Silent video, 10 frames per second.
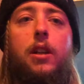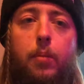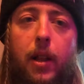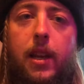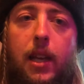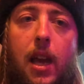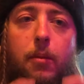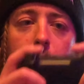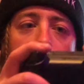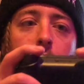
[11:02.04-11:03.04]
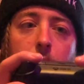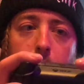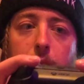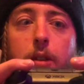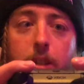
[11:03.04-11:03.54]
playing a game, you're not going to
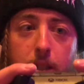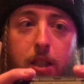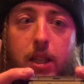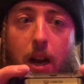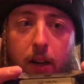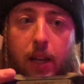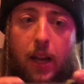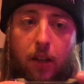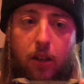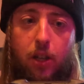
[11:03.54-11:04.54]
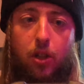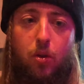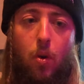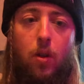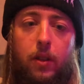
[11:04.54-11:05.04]
really be staring at your
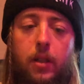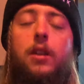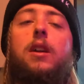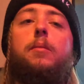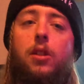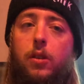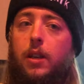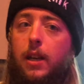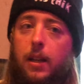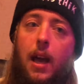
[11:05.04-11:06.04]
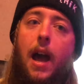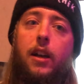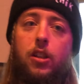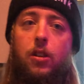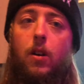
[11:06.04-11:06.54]
controller. You're going to be looking at the
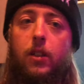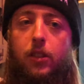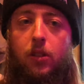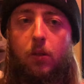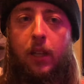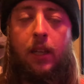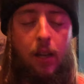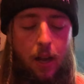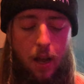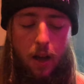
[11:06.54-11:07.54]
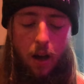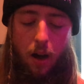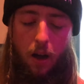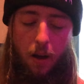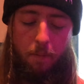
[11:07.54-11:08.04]
action on screen.
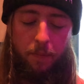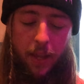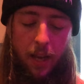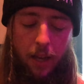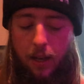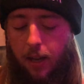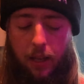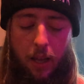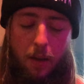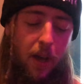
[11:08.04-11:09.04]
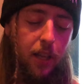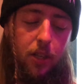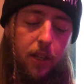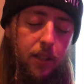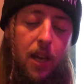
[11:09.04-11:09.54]
And I imagine
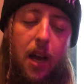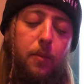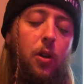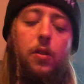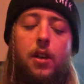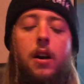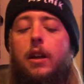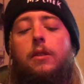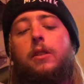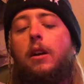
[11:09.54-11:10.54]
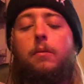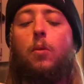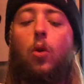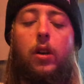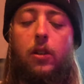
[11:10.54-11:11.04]
as time goes on, I'll get
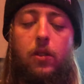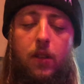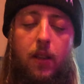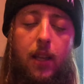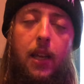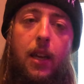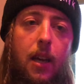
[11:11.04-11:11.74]
more used to the